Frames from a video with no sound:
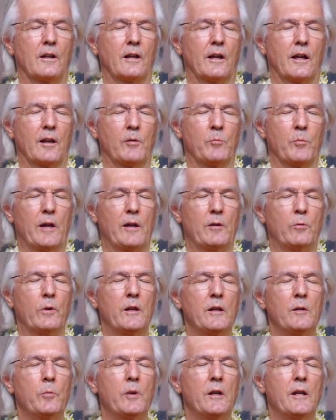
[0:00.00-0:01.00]
and may
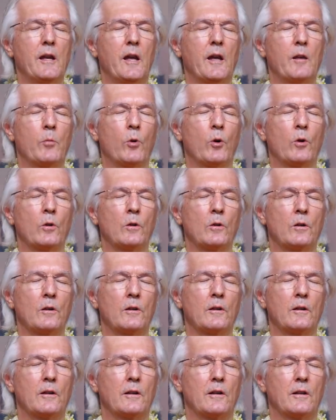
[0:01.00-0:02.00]
we be able
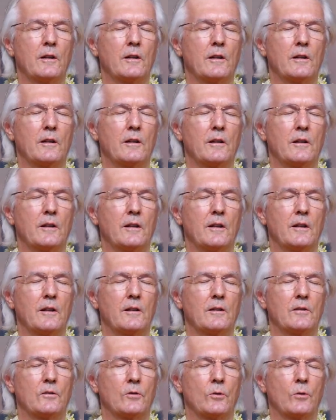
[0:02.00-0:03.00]

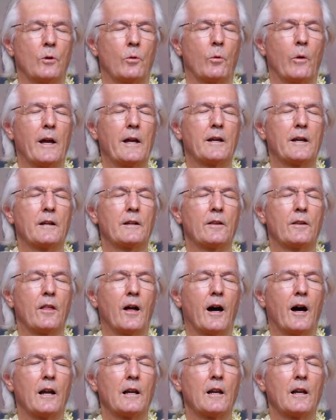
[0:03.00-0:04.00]
to awaken
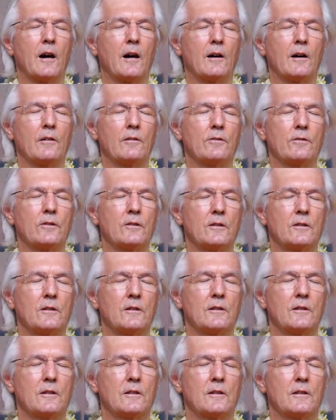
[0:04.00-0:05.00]
thy love
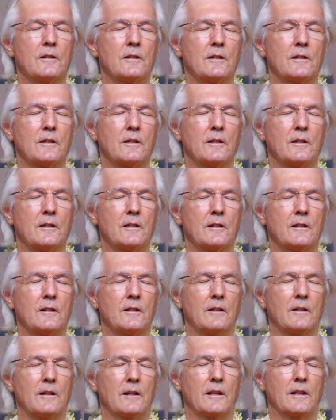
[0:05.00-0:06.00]

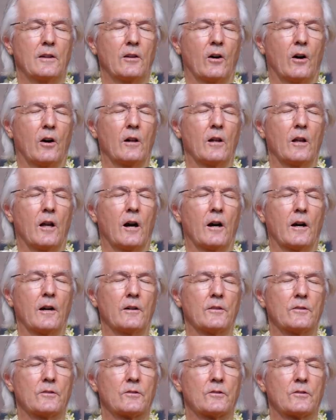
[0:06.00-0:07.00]
in all
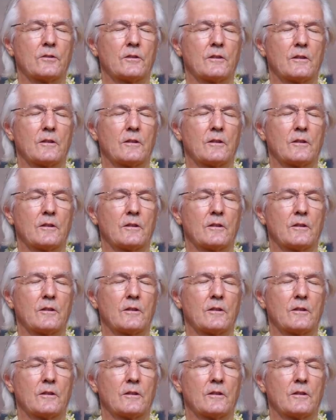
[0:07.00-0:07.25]
hearts.